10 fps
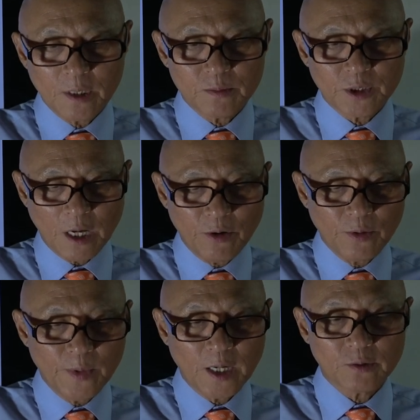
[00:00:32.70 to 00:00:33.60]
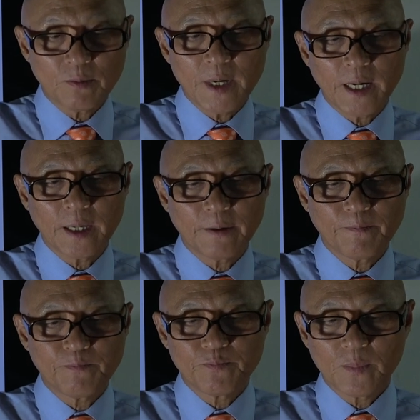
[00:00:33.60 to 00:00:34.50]
sorry about my
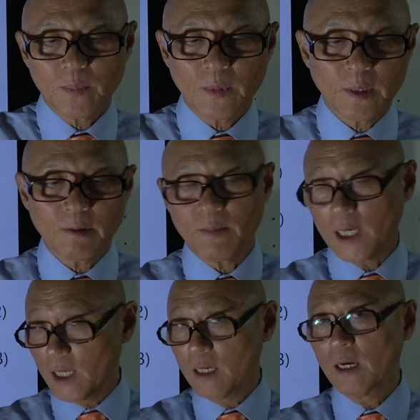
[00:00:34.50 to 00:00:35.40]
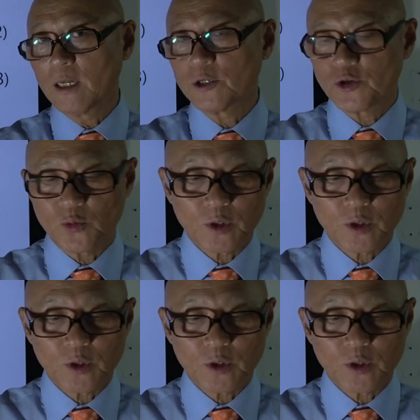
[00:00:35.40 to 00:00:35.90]
English,